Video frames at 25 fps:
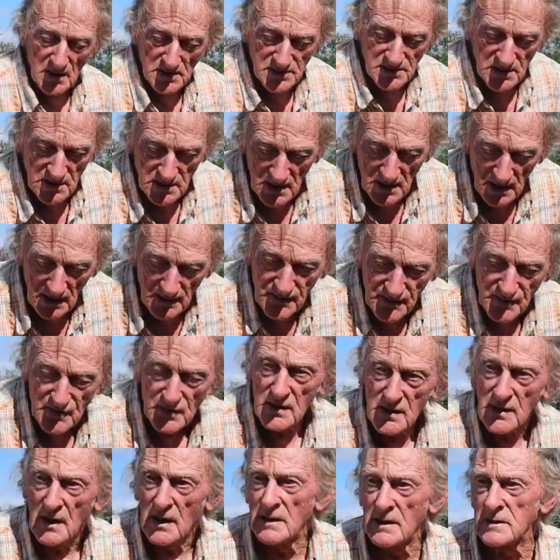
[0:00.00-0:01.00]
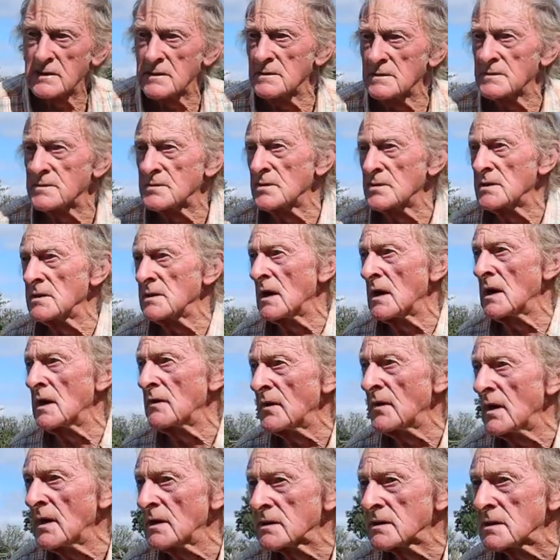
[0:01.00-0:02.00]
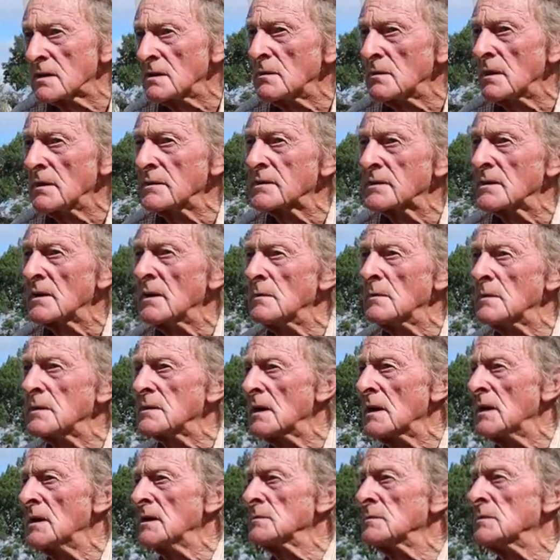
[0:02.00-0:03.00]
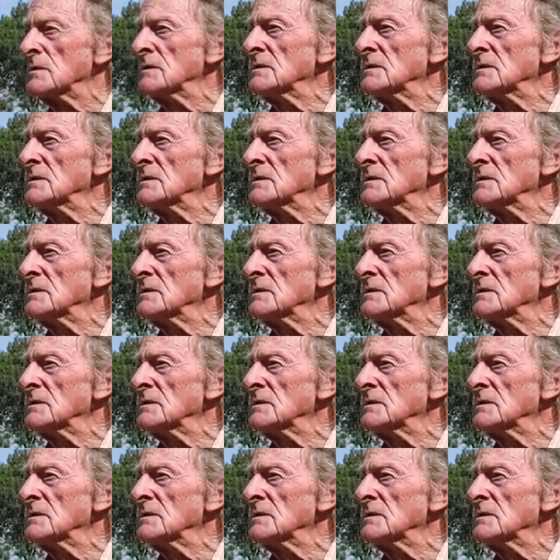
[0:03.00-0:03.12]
also cut 3.5 acre one time a day. But